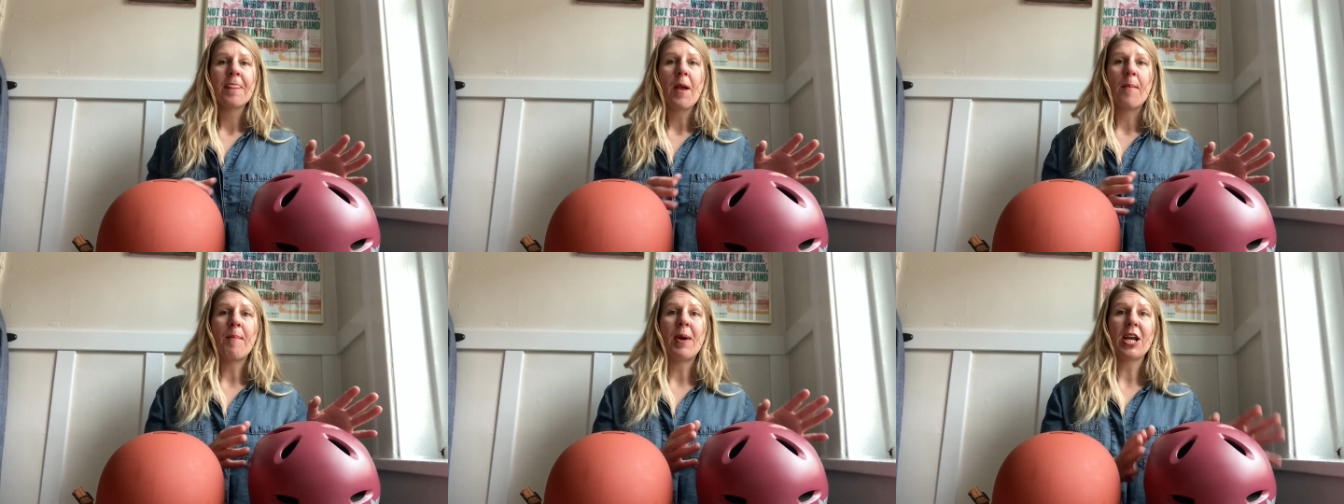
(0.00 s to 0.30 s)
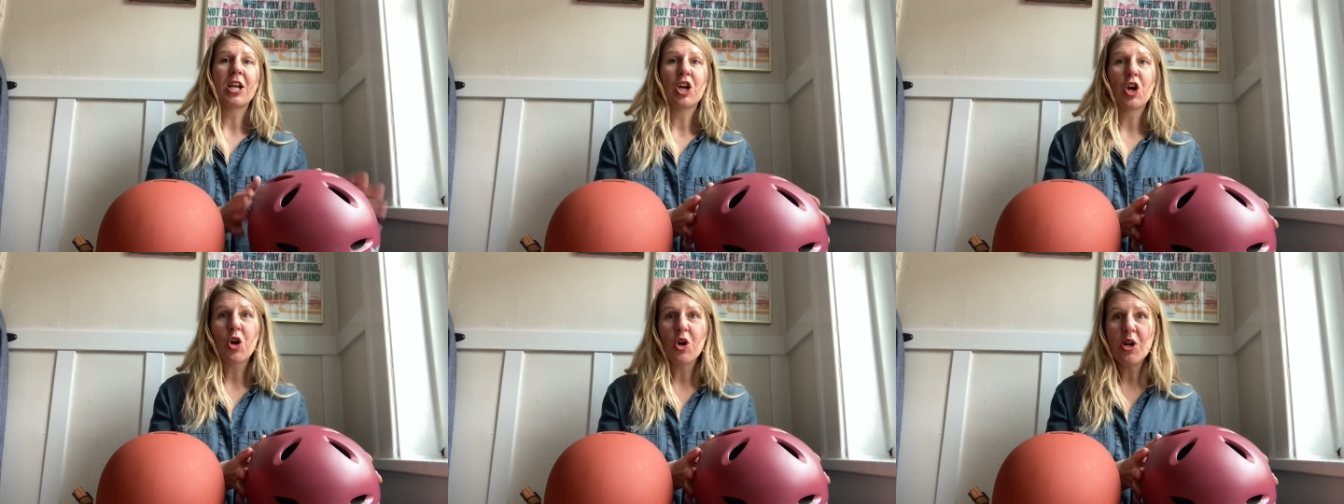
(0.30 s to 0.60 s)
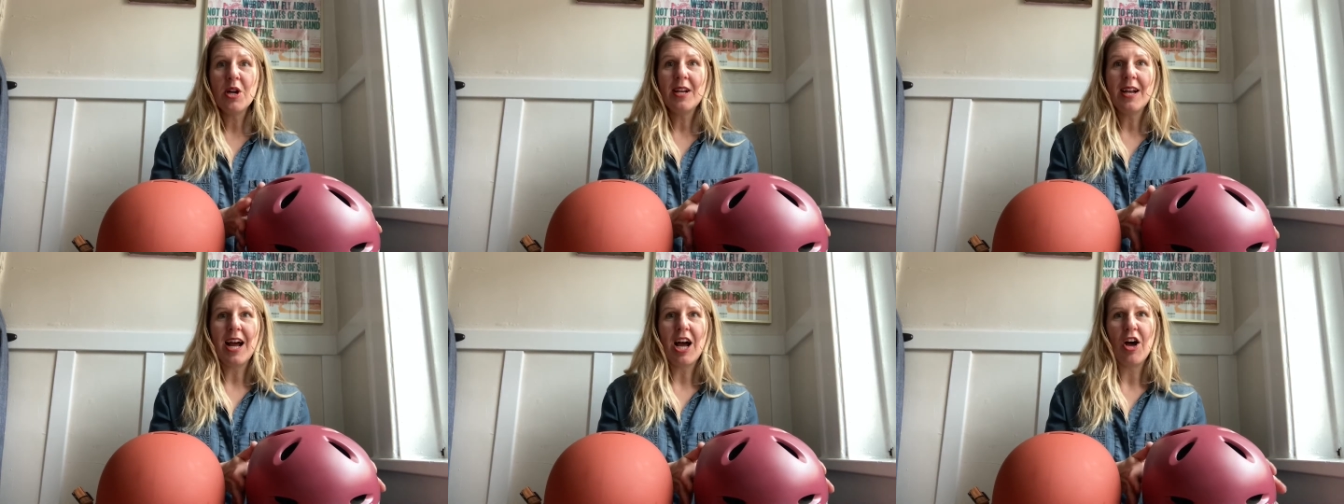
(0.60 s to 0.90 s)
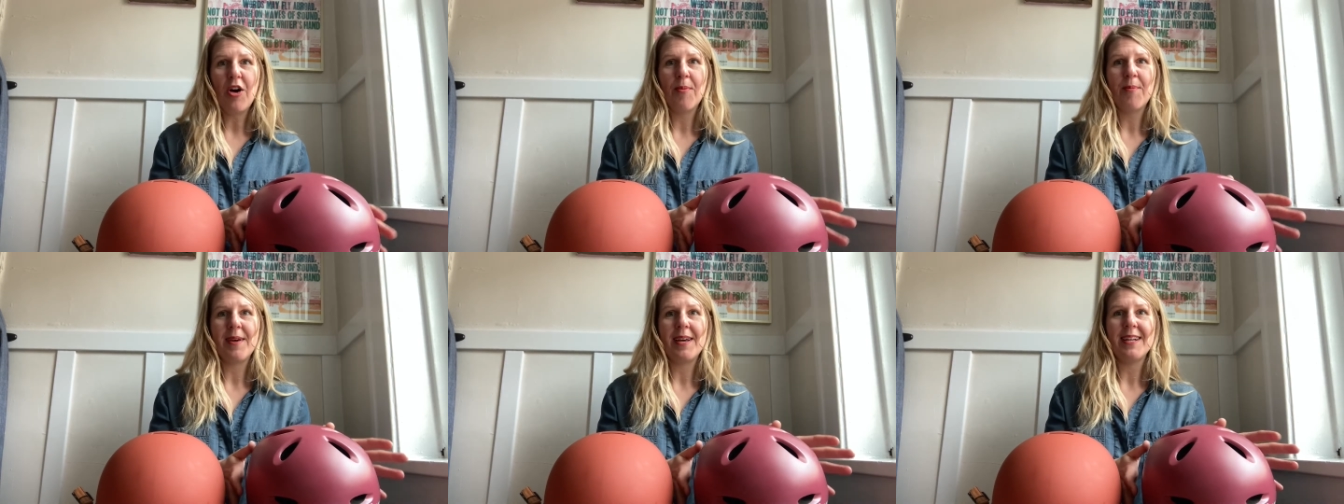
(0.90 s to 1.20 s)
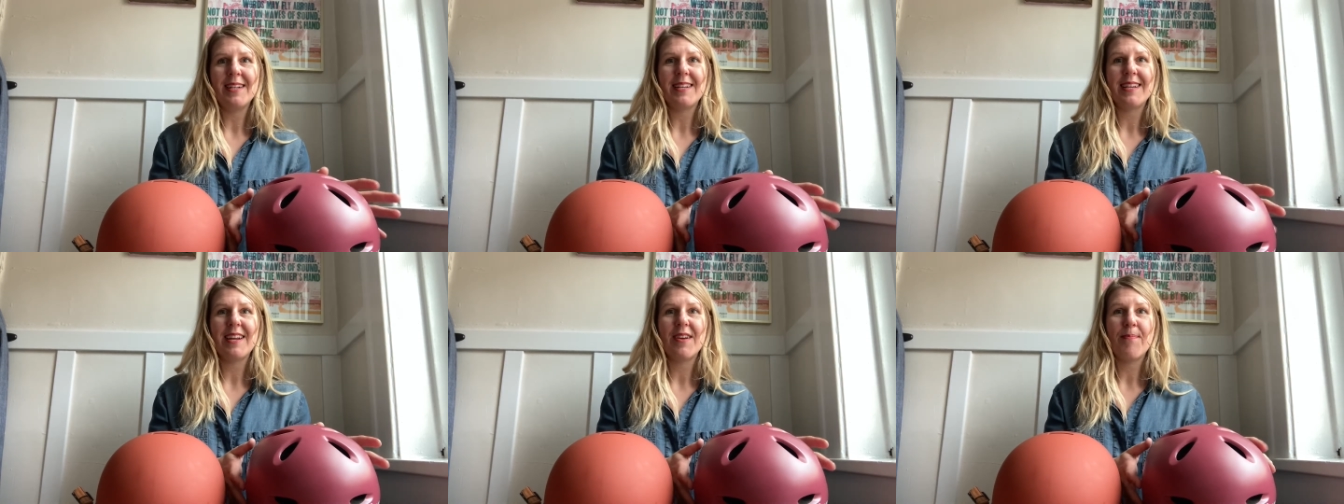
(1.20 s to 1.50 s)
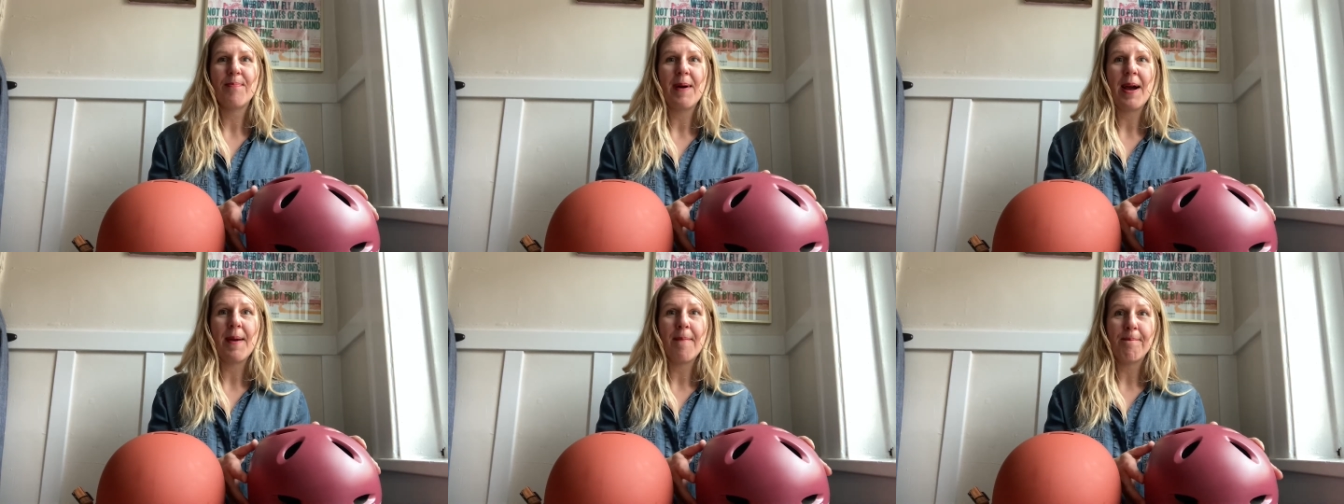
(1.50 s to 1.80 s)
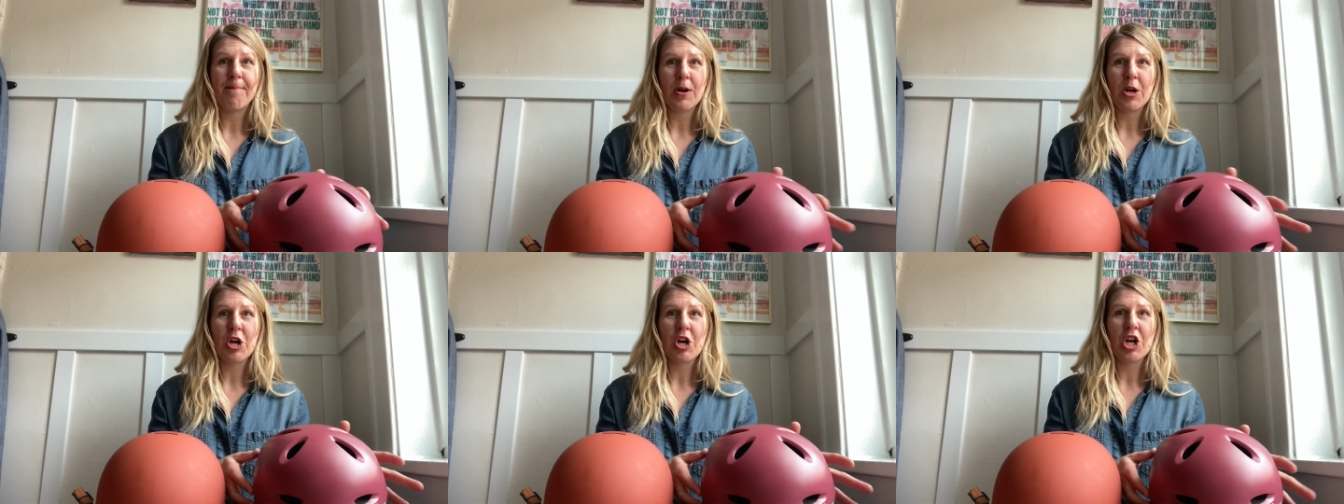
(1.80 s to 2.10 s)
My current helmet by
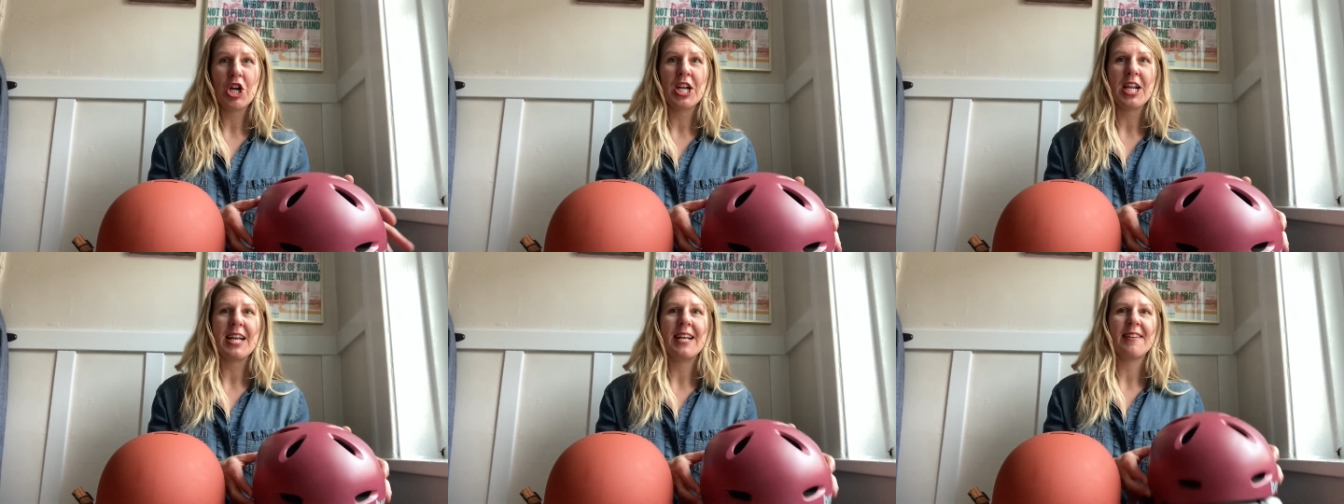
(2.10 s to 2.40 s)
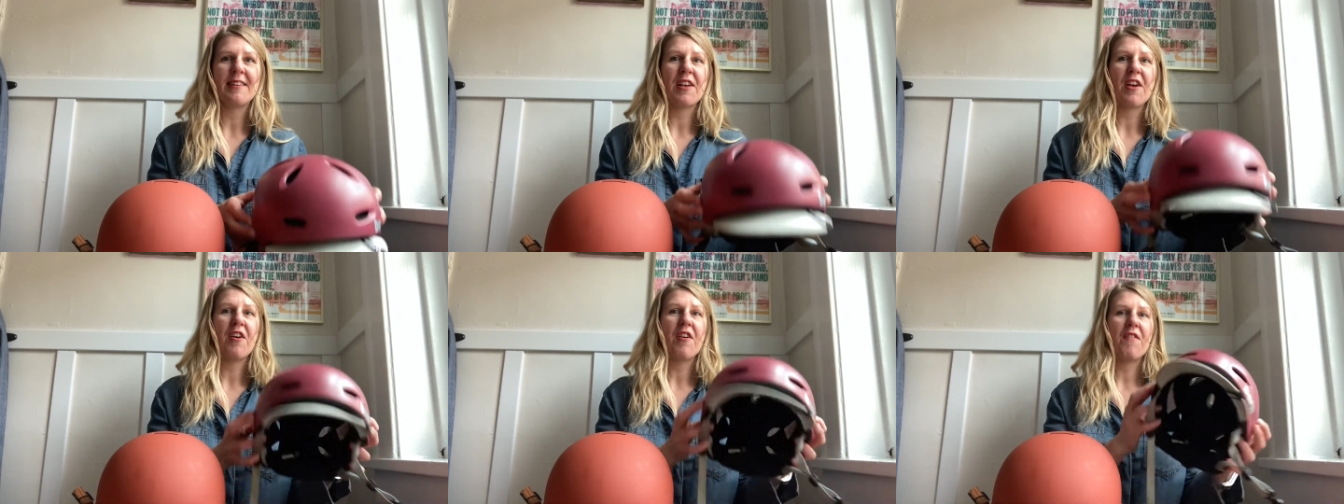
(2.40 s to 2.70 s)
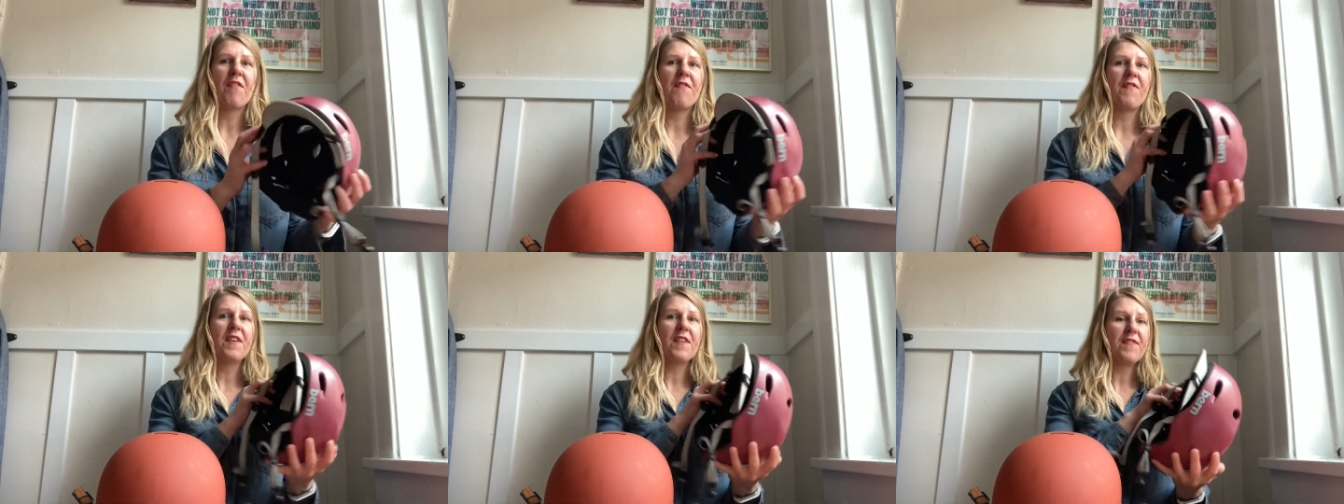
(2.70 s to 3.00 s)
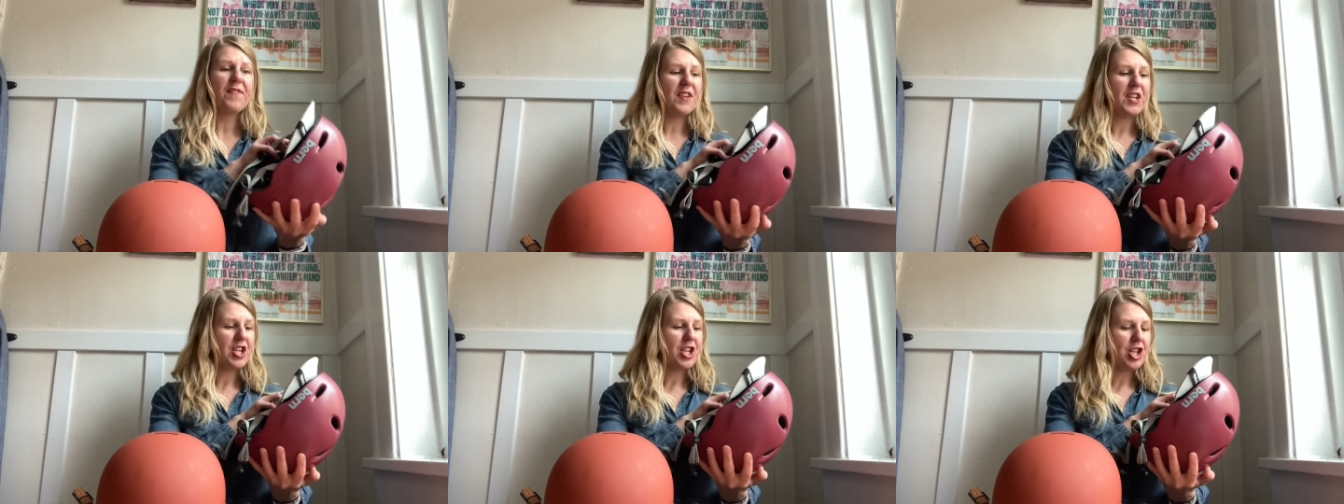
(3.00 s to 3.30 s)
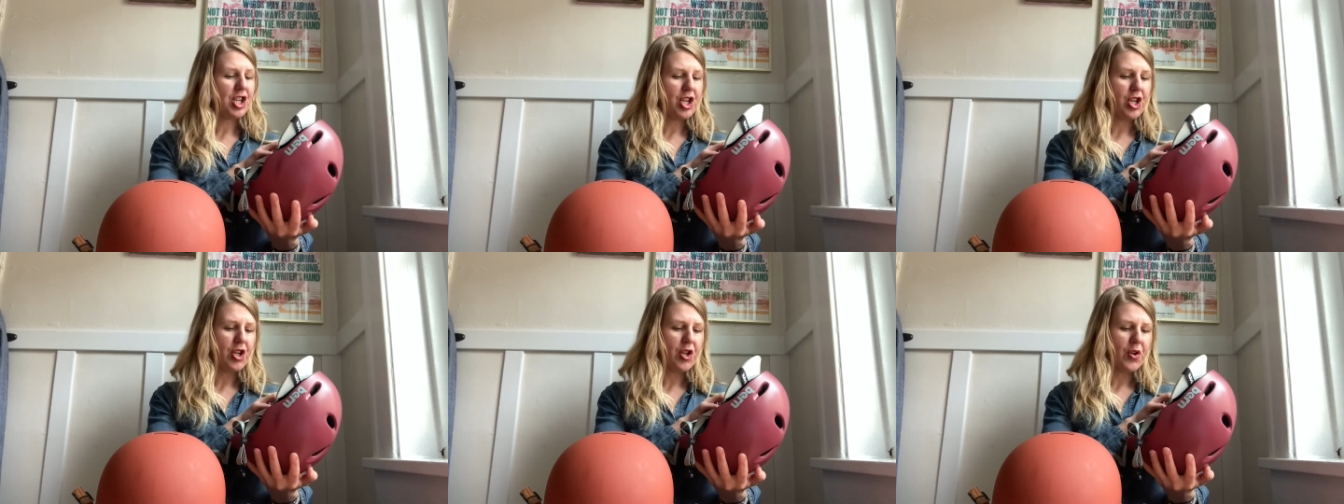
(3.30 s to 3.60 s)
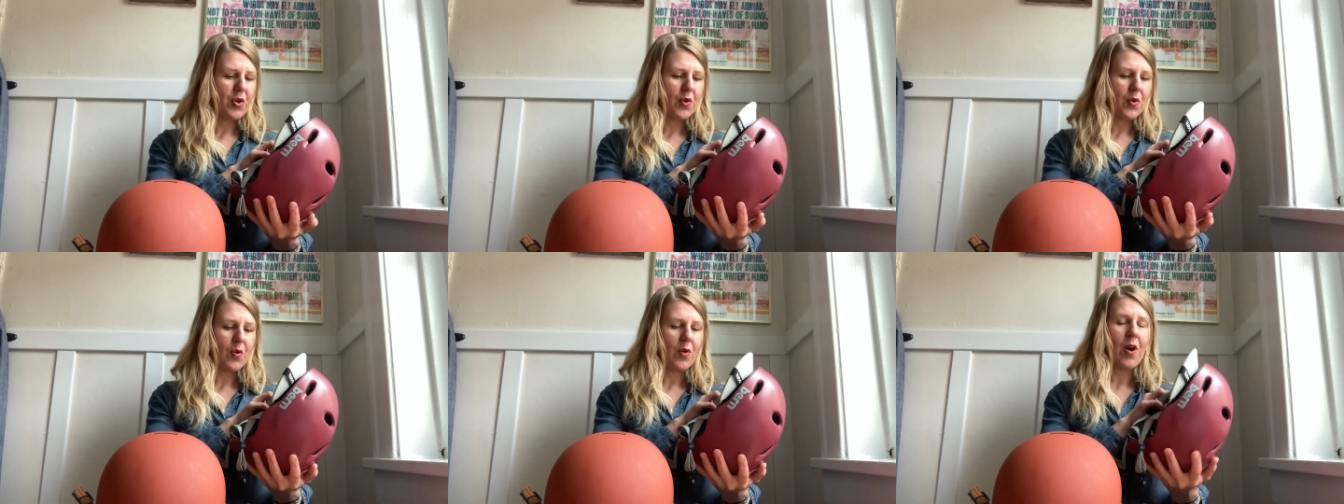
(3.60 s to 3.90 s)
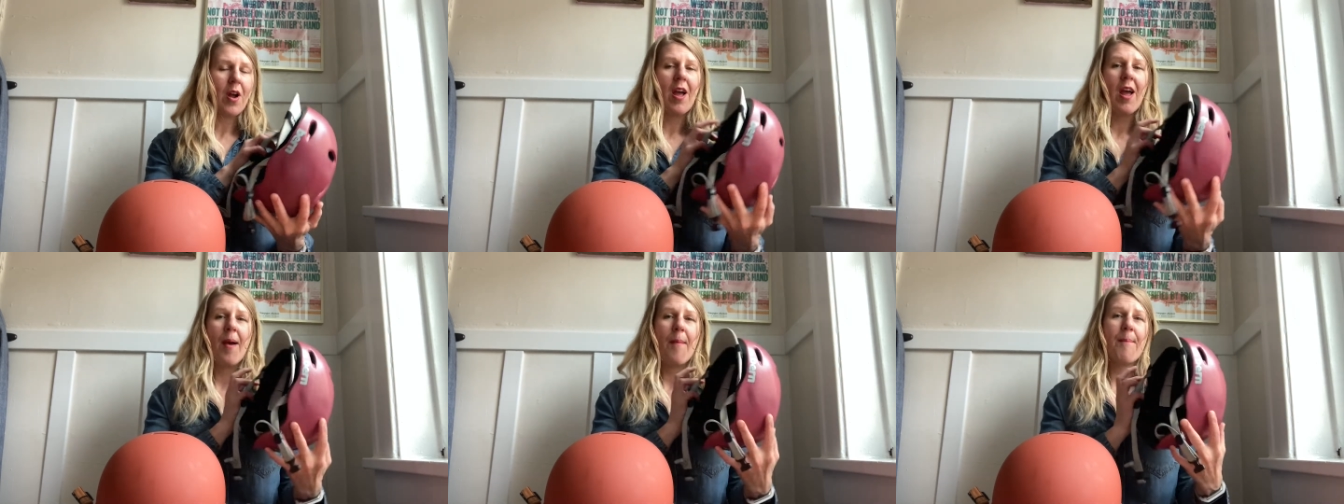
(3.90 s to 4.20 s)
Bern is a 52